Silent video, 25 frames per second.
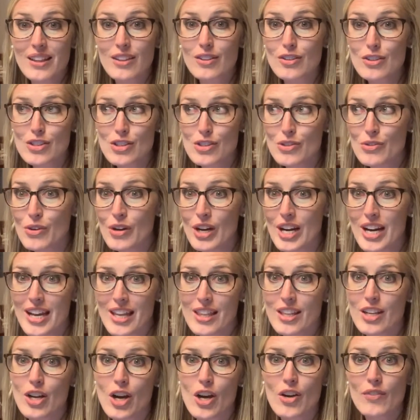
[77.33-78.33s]
little story and
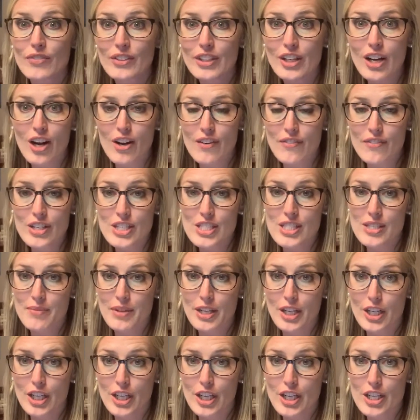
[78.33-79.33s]
then hopefully offer some
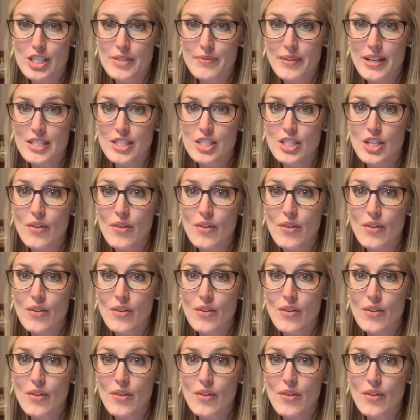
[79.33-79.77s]
encouragement.